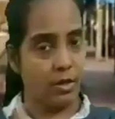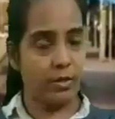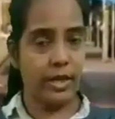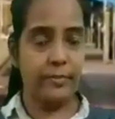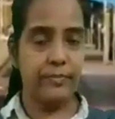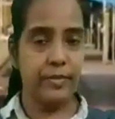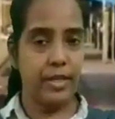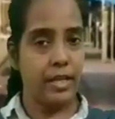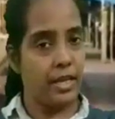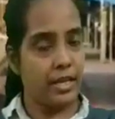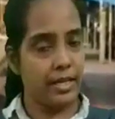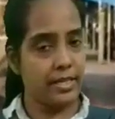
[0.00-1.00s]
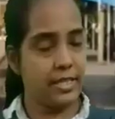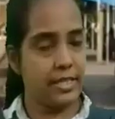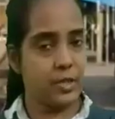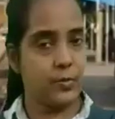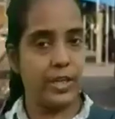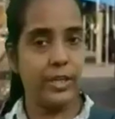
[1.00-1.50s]
Okay? Let's see
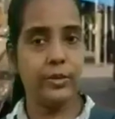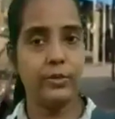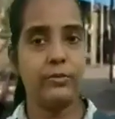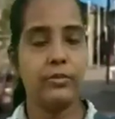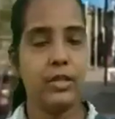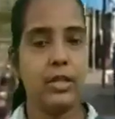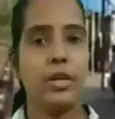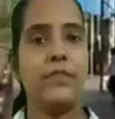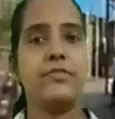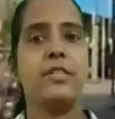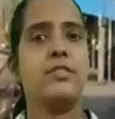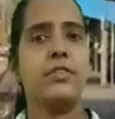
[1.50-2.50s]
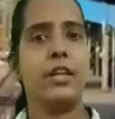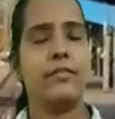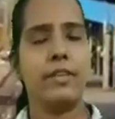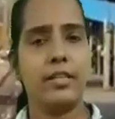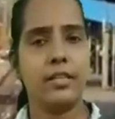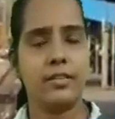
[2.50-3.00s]
this video. You have seen
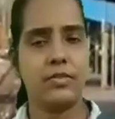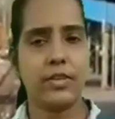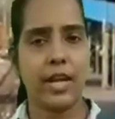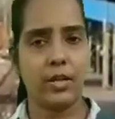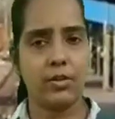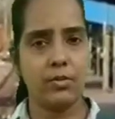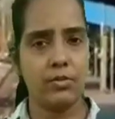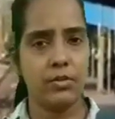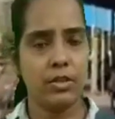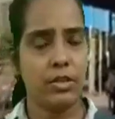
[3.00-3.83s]
railway track, no?